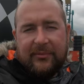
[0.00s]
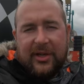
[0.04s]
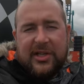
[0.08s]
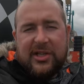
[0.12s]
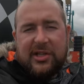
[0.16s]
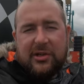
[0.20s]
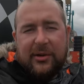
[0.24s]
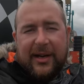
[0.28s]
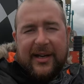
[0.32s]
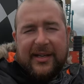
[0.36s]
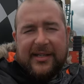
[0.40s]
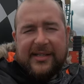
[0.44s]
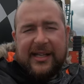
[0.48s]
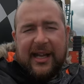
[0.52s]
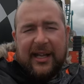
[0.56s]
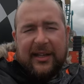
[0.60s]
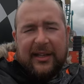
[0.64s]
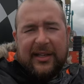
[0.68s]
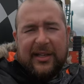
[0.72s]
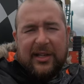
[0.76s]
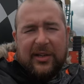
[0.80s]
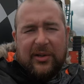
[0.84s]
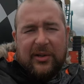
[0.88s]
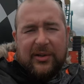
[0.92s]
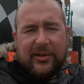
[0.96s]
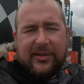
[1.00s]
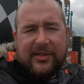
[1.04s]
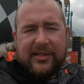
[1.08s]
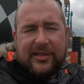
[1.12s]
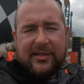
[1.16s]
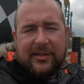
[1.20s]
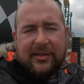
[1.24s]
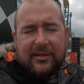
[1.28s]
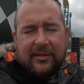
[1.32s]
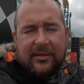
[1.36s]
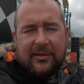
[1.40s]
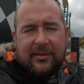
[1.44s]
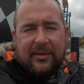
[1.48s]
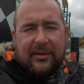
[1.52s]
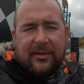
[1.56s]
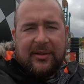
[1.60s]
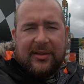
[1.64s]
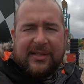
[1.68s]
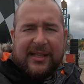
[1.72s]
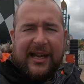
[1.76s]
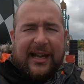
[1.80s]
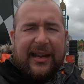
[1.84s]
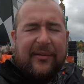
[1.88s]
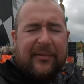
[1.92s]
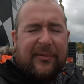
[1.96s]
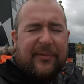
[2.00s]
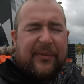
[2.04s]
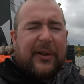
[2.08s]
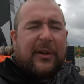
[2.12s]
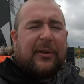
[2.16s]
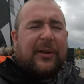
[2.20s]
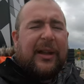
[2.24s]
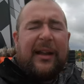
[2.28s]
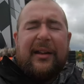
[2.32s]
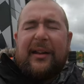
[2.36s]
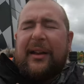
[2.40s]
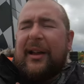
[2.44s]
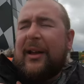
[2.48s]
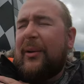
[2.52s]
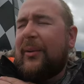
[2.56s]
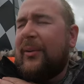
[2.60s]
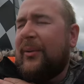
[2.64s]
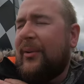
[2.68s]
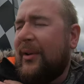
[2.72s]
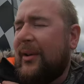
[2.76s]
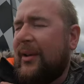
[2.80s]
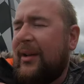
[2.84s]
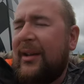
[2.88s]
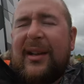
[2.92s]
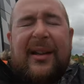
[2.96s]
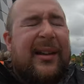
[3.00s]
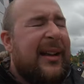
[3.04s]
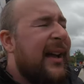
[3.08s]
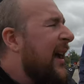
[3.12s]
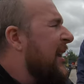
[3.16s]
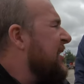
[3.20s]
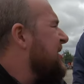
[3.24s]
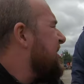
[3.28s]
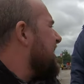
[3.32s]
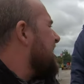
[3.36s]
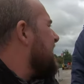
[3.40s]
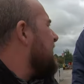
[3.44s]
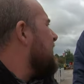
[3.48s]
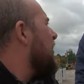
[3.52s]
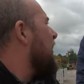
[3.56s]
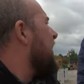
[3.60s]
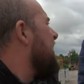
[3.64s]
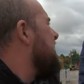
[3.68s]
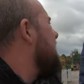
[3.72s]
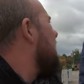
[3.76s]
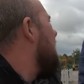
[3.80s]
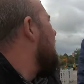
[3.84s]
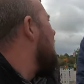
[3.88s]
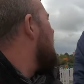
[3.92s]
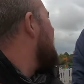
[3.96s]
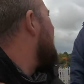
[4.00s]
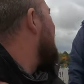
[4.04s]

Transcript: restraints that they use, because I can feel that now. Actually, the more I talk